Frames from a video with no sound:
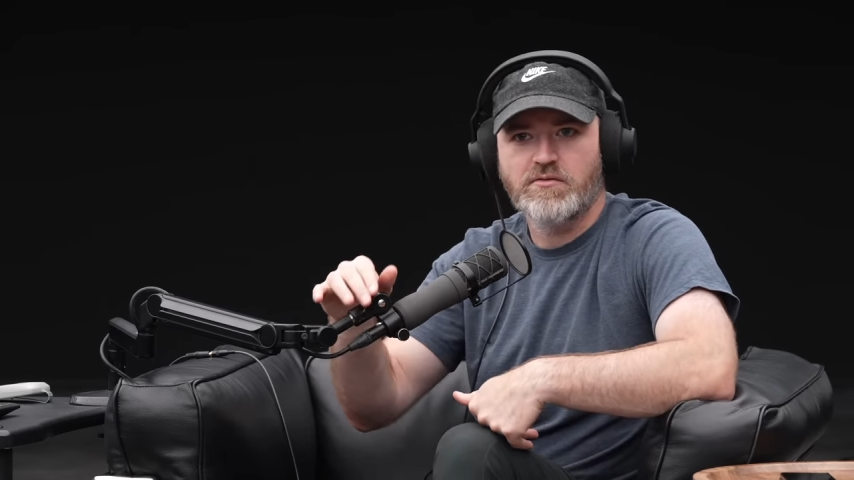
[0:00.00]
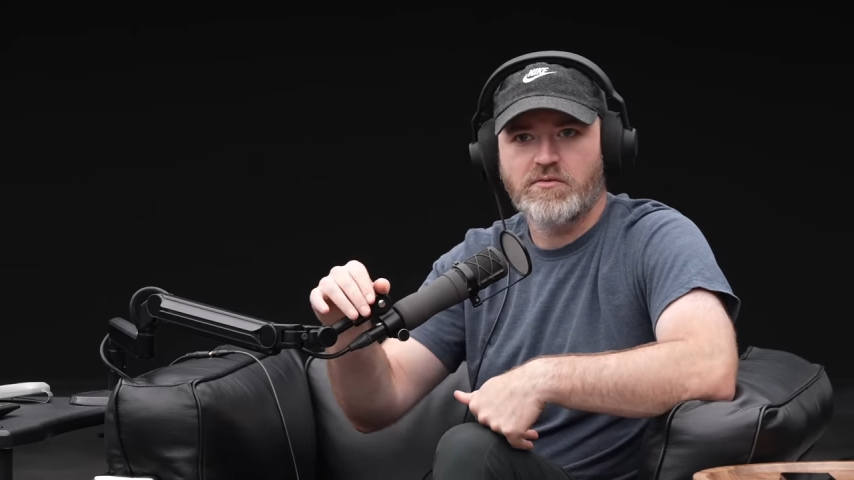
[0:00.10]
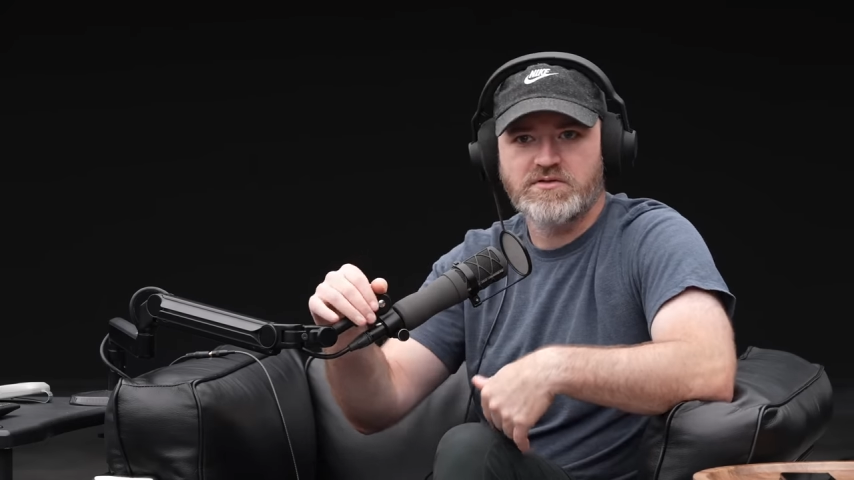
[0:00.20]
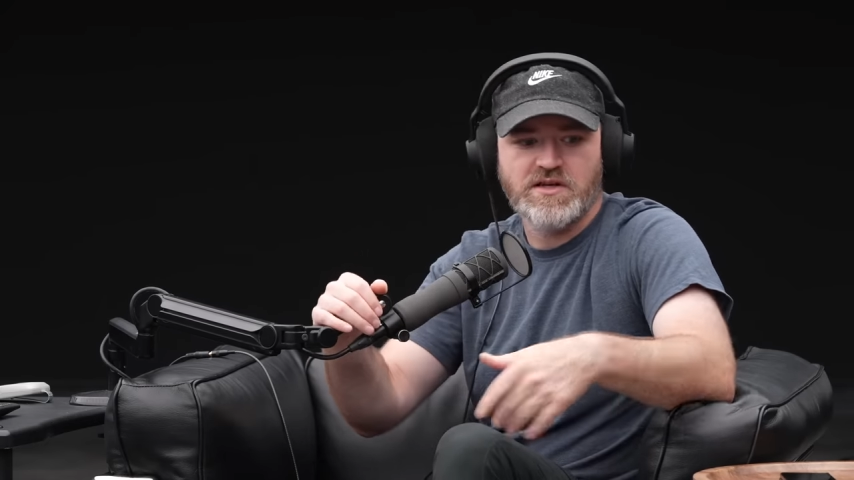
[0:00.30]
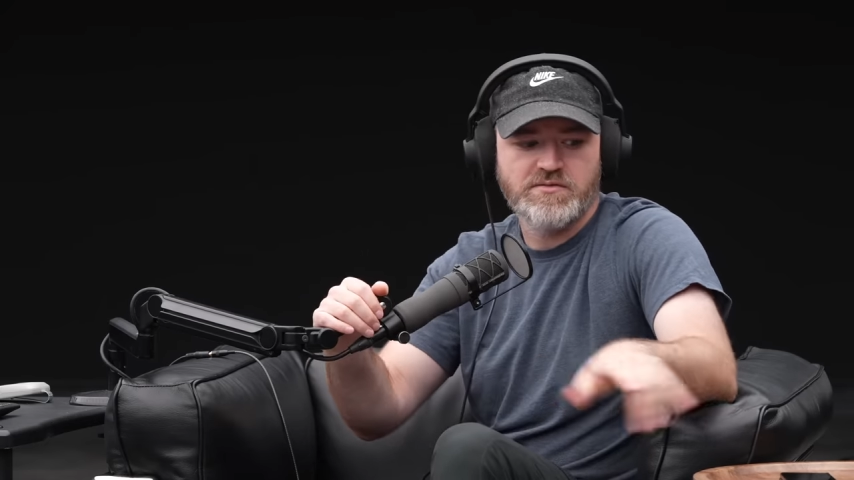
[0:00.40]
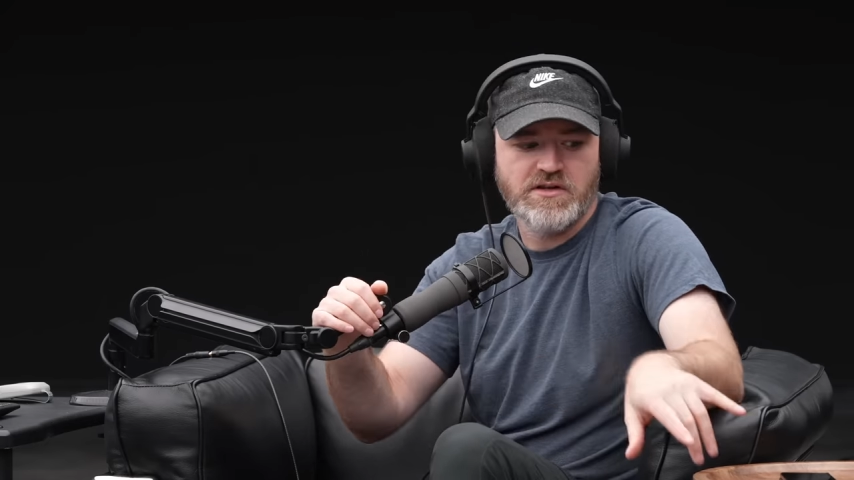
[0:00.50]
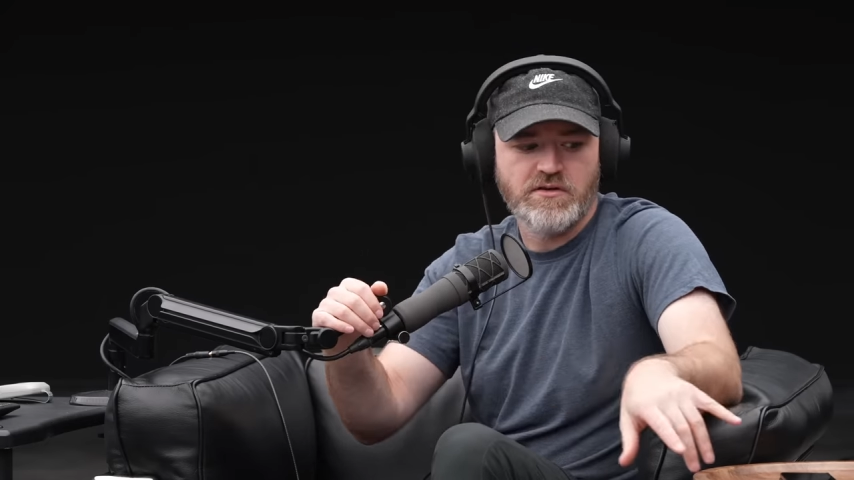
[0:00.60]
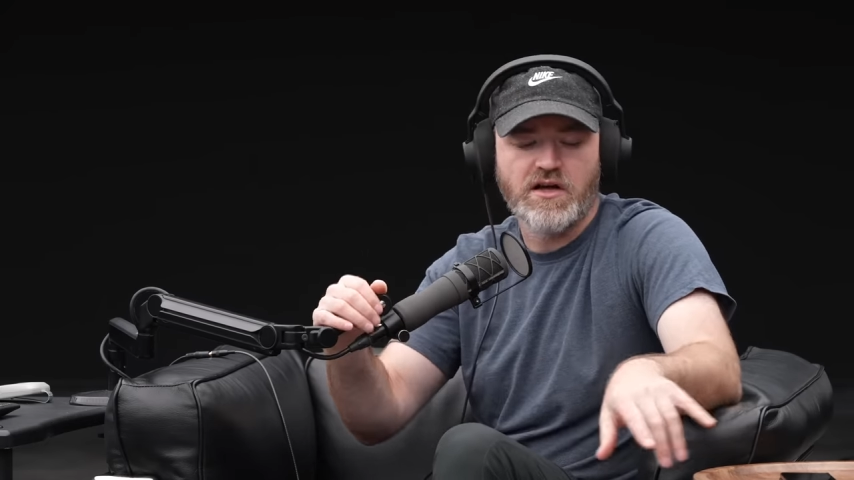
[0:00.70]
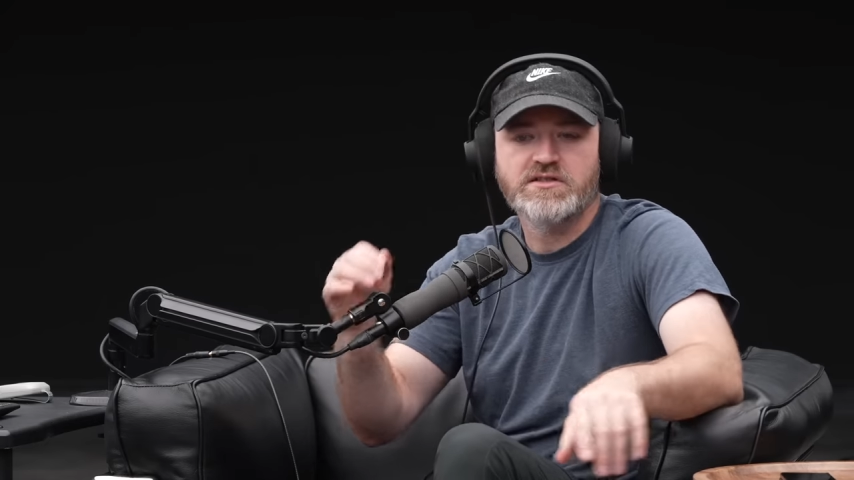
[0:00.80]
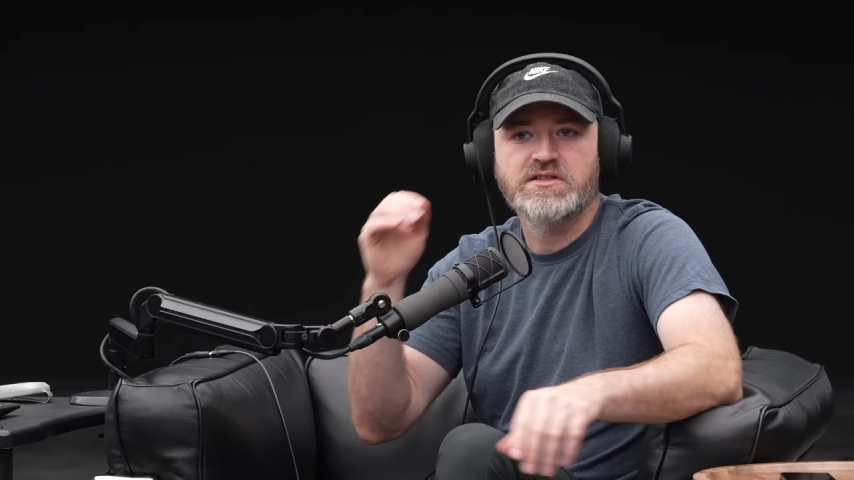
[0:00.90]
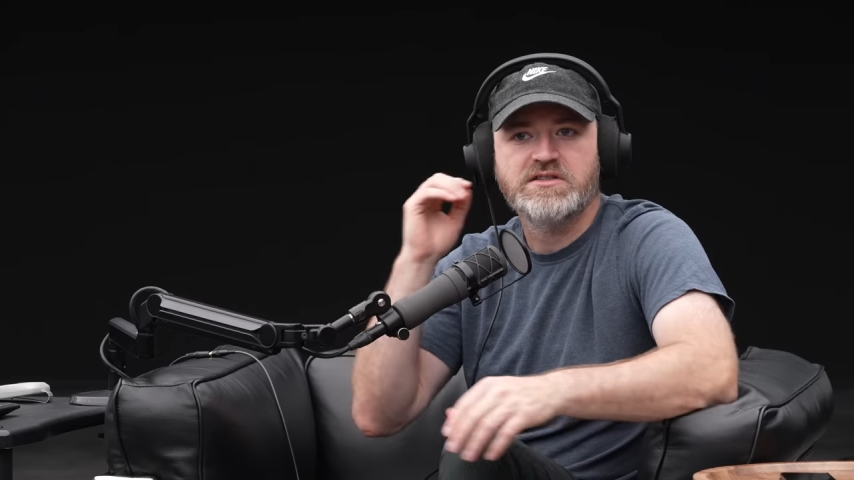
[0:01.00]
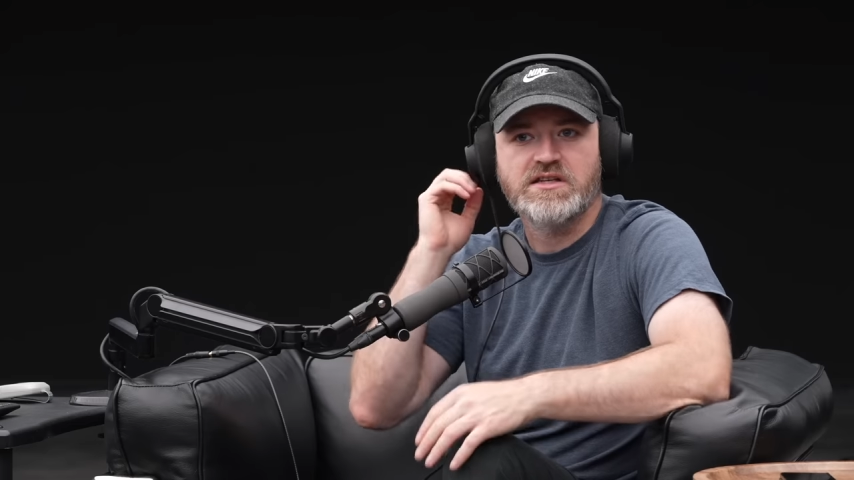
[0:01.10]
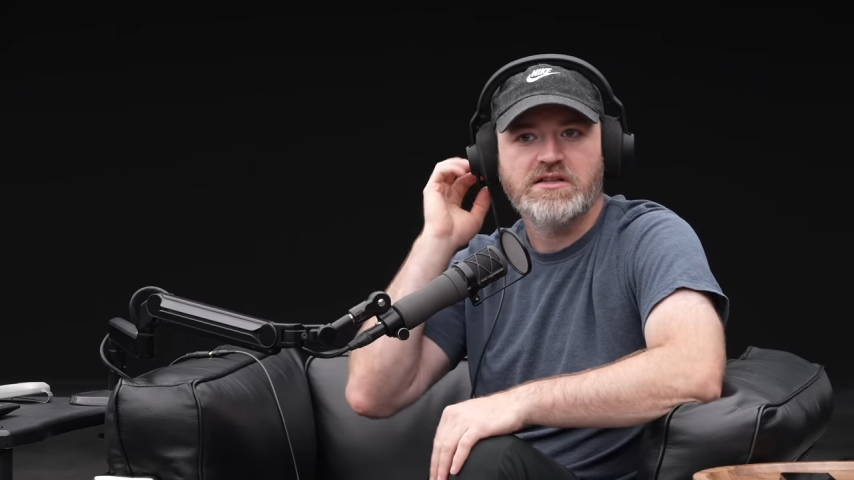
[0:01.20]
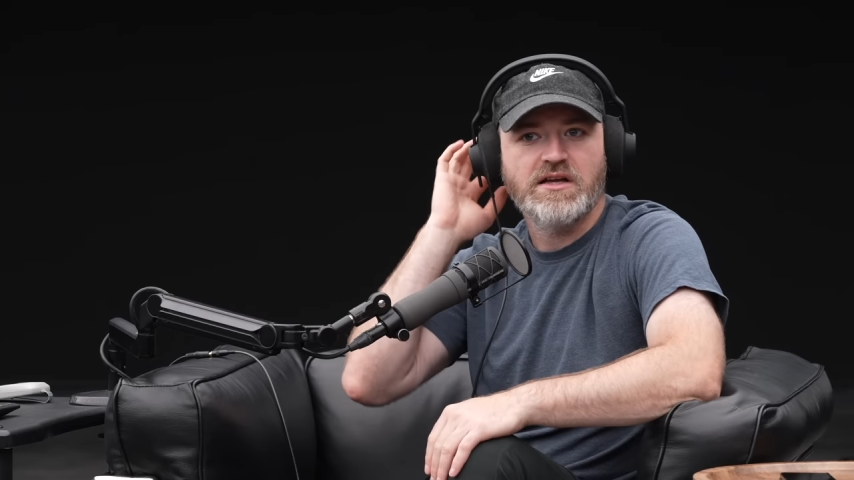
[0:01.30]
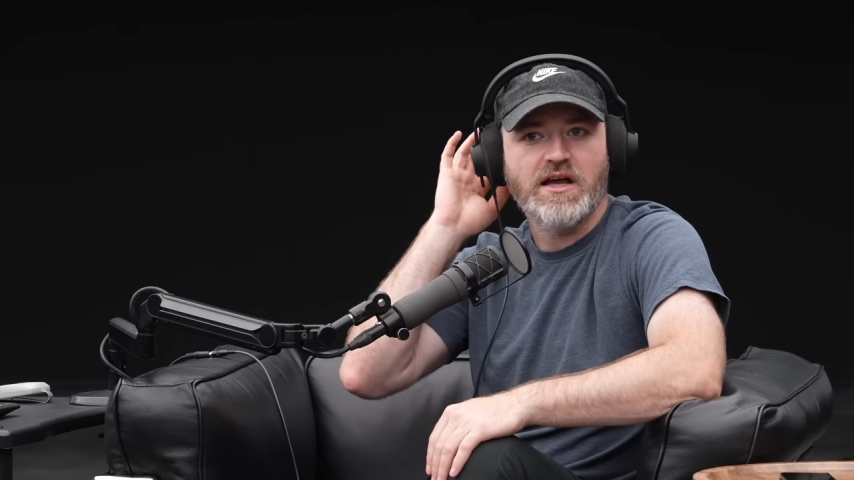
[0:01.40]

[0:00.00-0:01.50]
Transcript: when Samsung launched this thing,